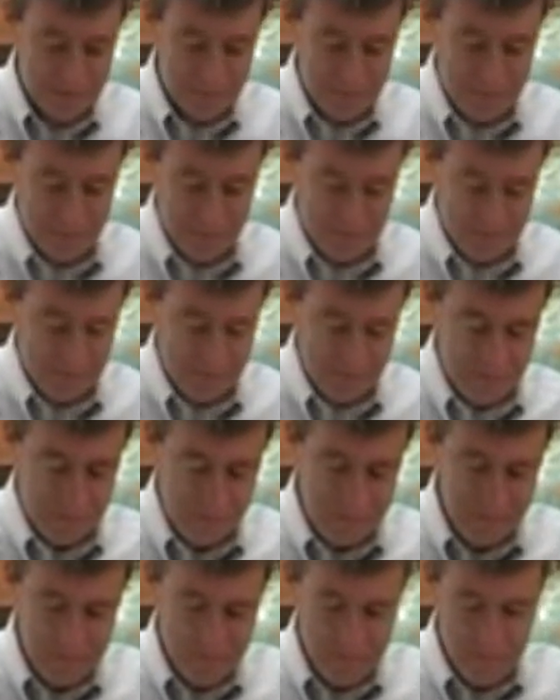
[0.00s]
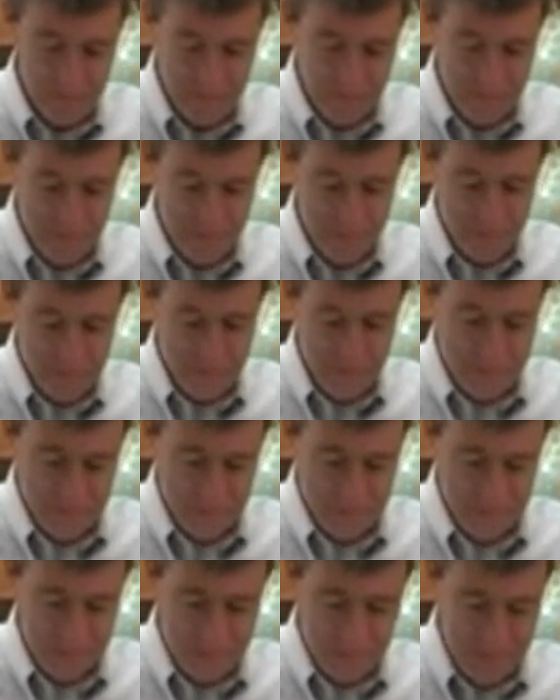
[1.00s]

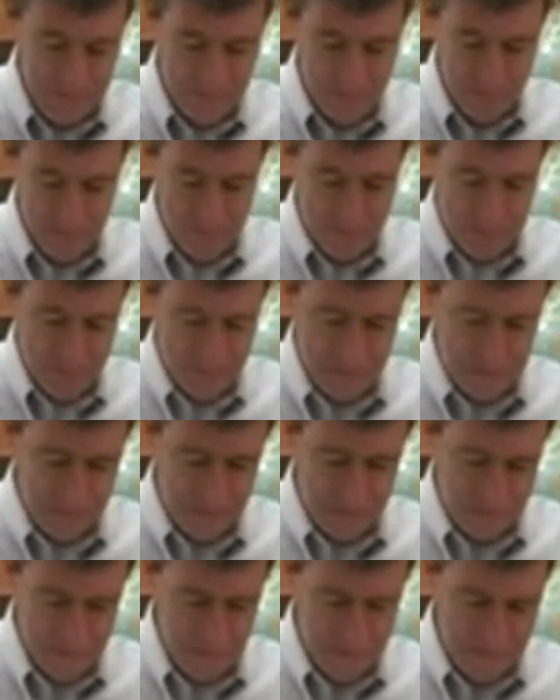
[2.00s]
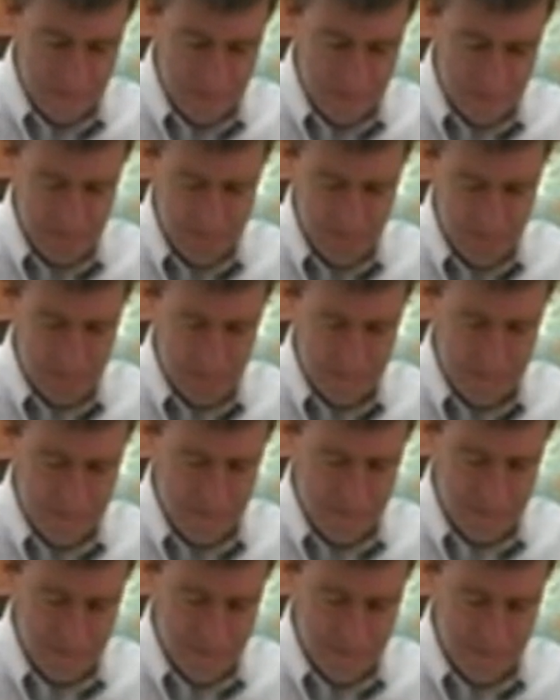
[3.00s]

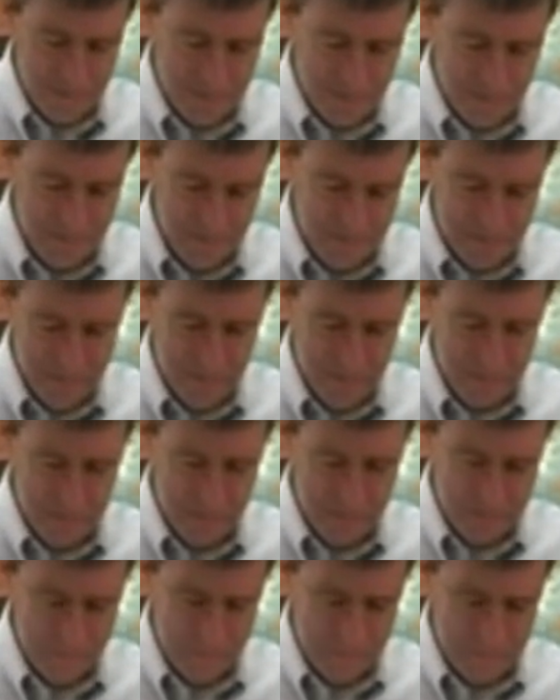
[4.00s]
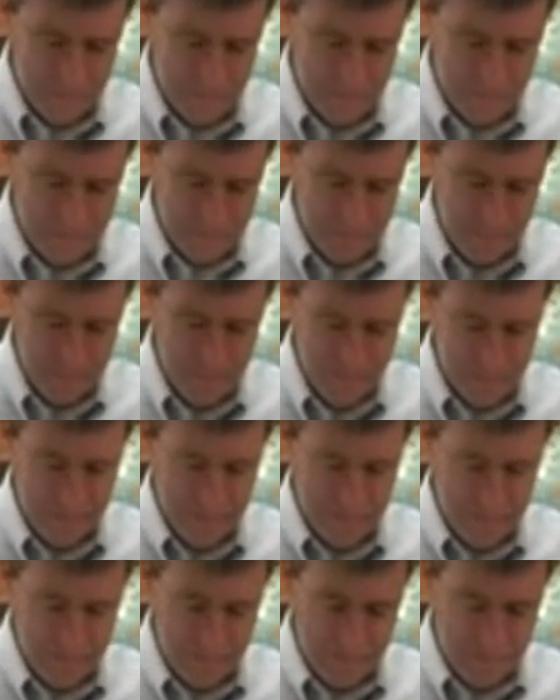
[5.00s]

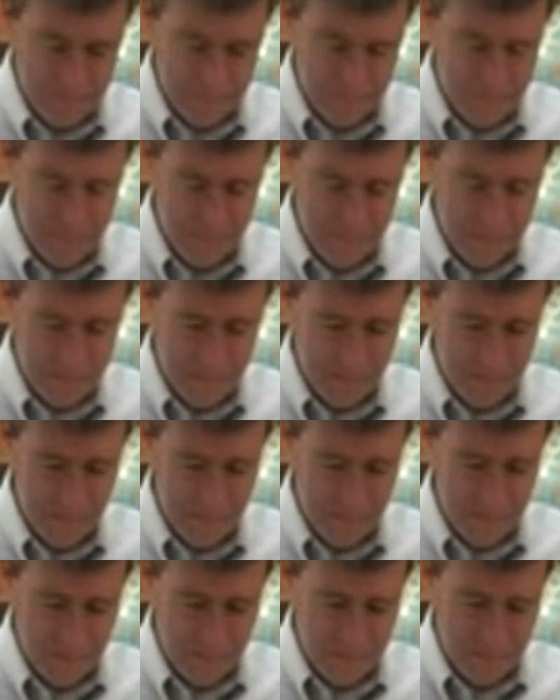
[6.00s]
Nothing is said.